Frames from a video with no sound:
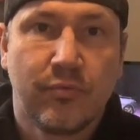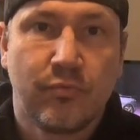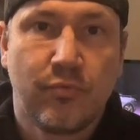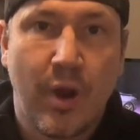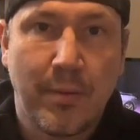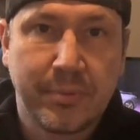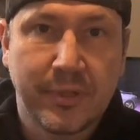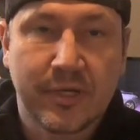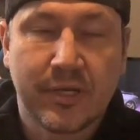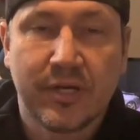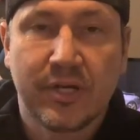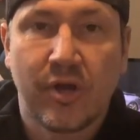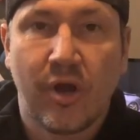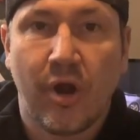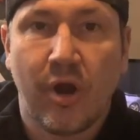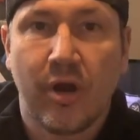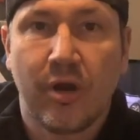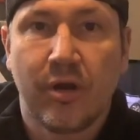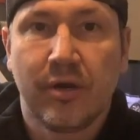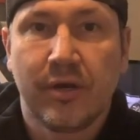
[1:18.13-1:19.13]
replica
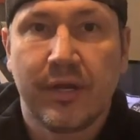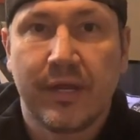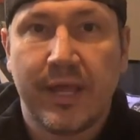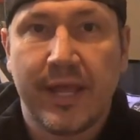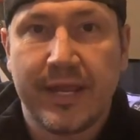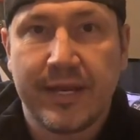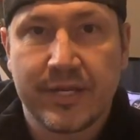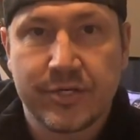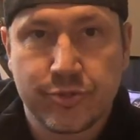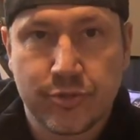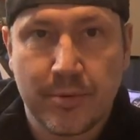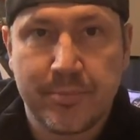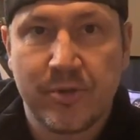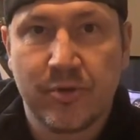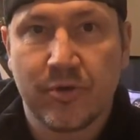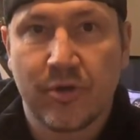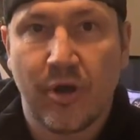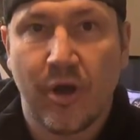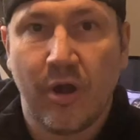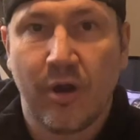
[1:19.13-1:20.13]
car and a
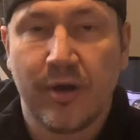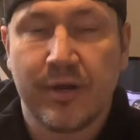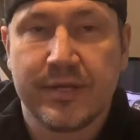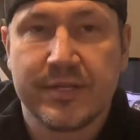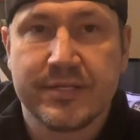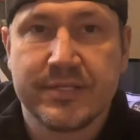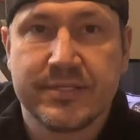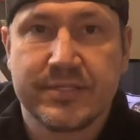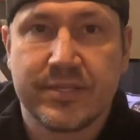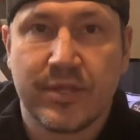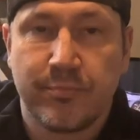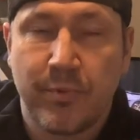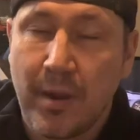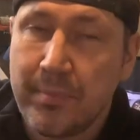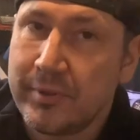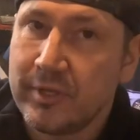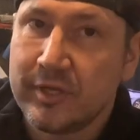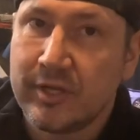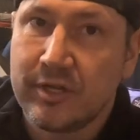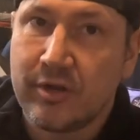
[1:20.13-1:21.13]
tribute car is the
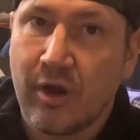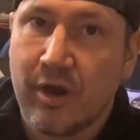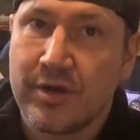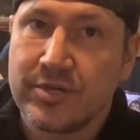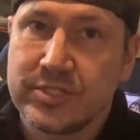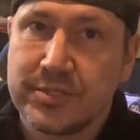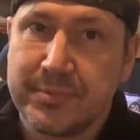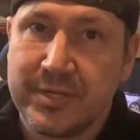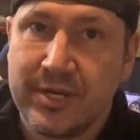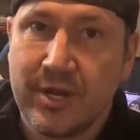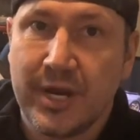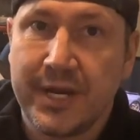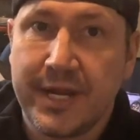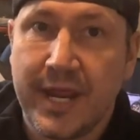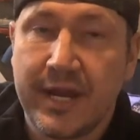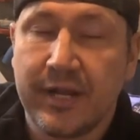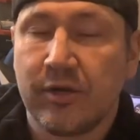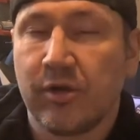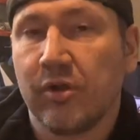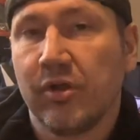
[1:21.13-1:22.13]
replica cars would be near
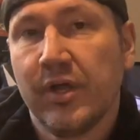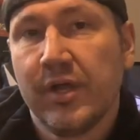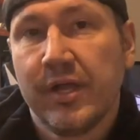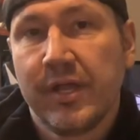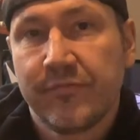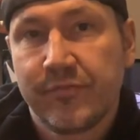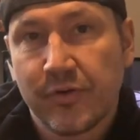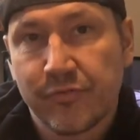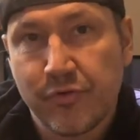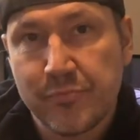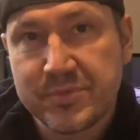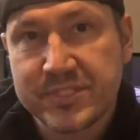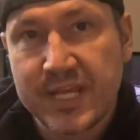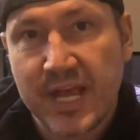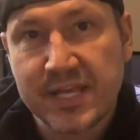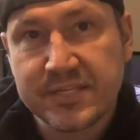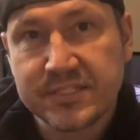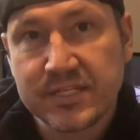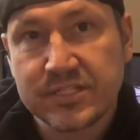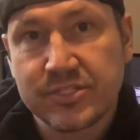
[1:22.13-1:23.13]
identical. If you're from
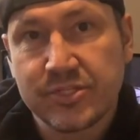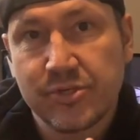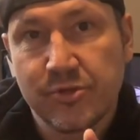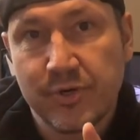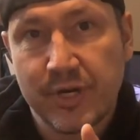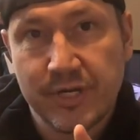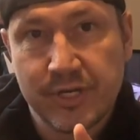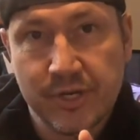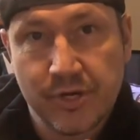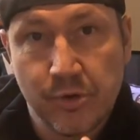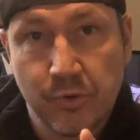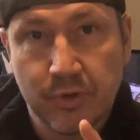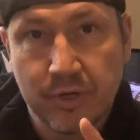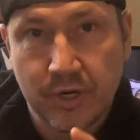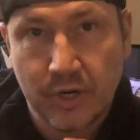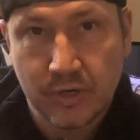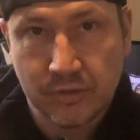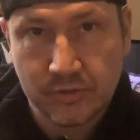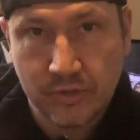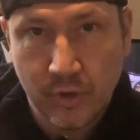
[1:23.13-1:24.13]
Saskatoon and you know
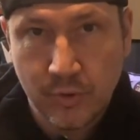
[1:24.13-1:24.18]
Kurt